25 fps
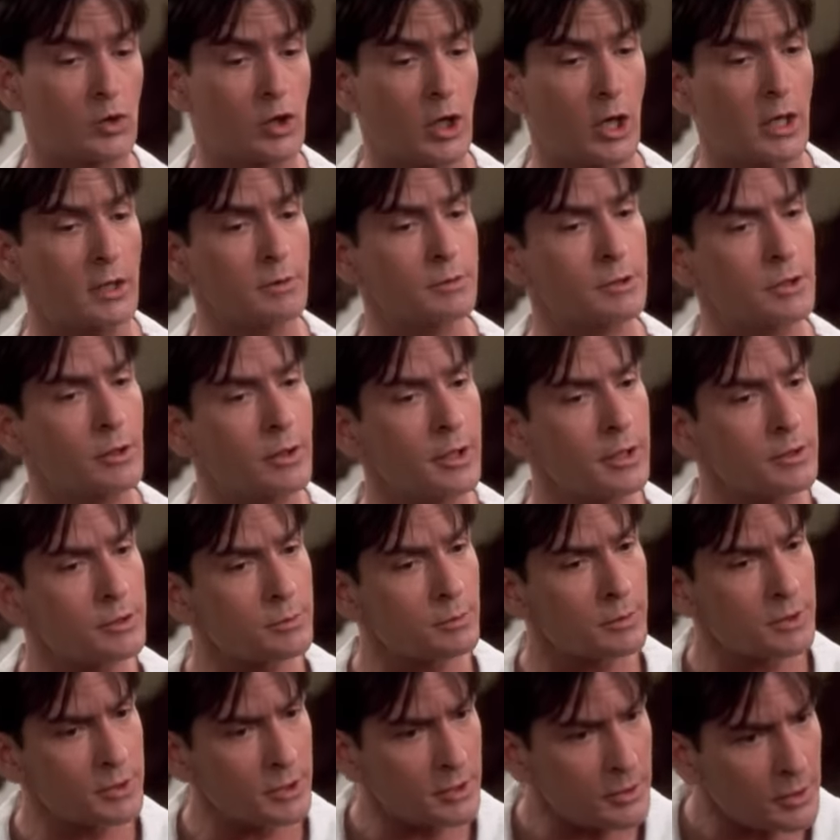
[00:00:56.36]
Okay, so here's
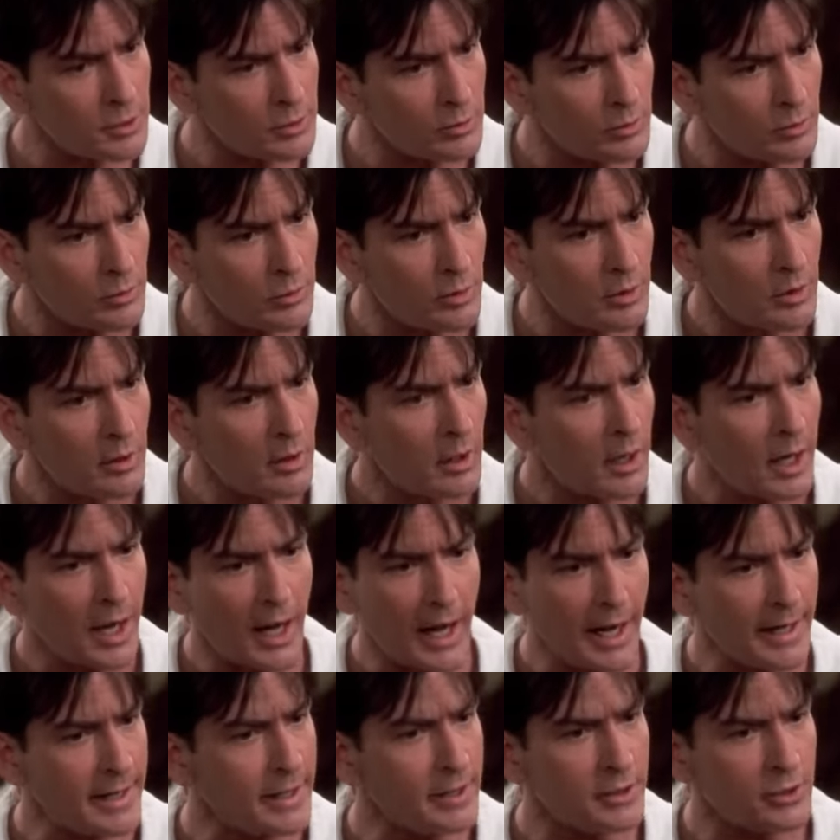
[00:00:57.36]
what you do.
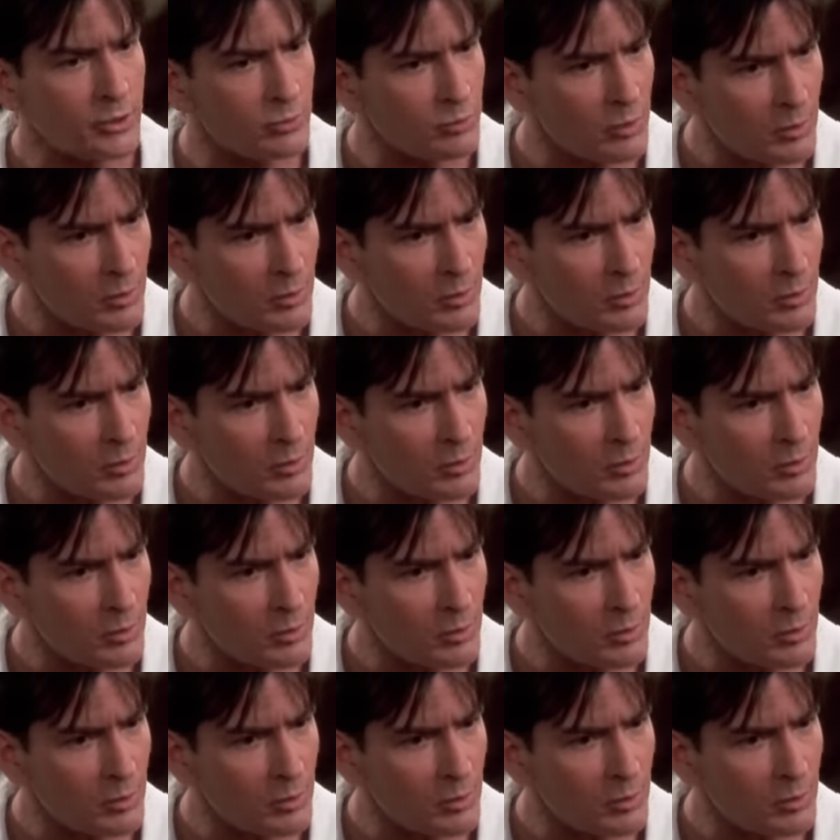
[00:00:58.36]
Hide it in your